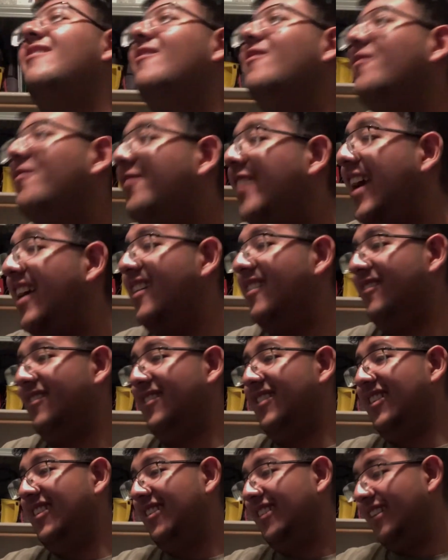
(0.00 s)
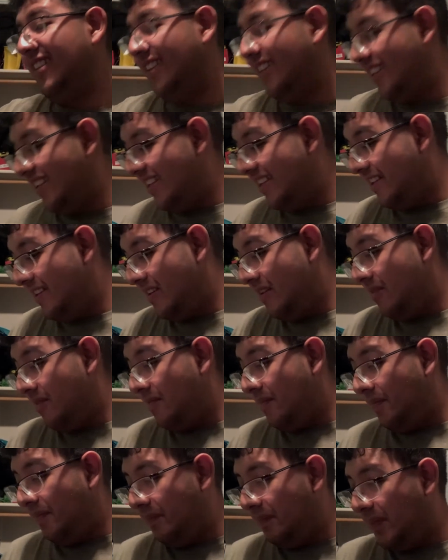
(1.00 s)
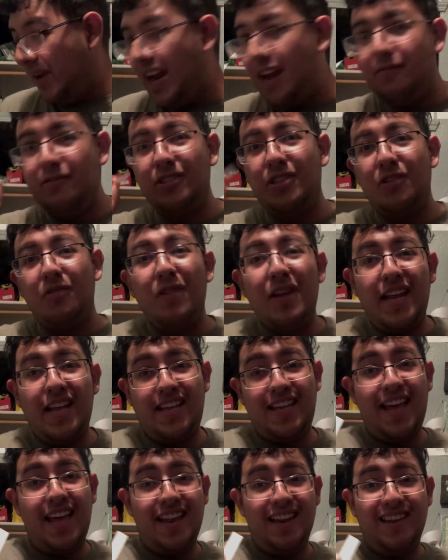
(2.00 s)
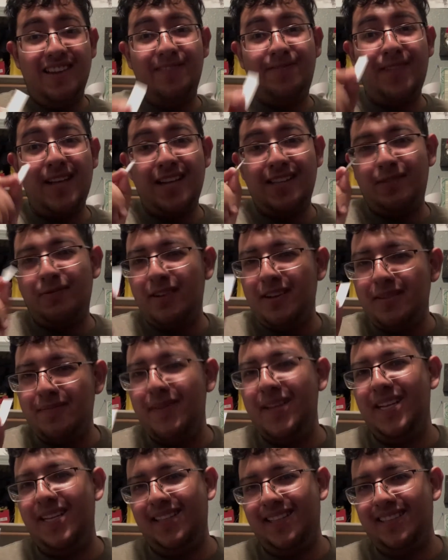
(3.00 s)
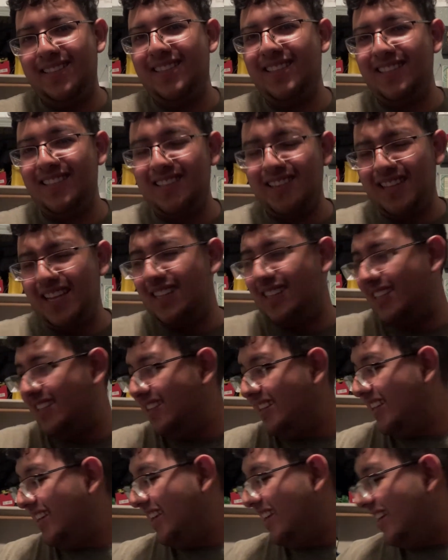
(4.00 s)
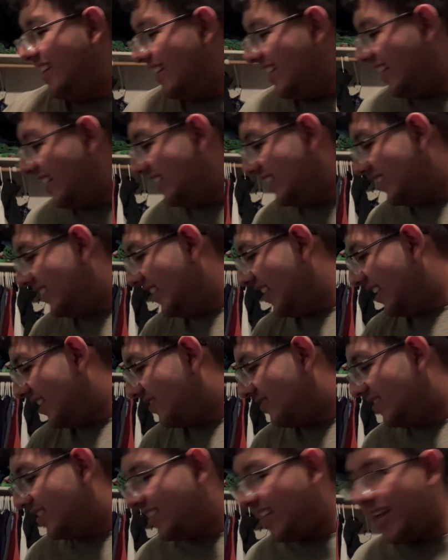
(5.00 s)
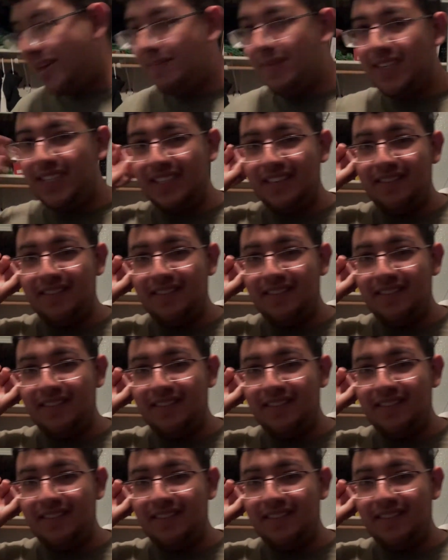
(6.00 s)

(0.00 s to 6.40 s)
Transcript: failed. But I will do it again if that's what it means. So that's, that's the extra side mission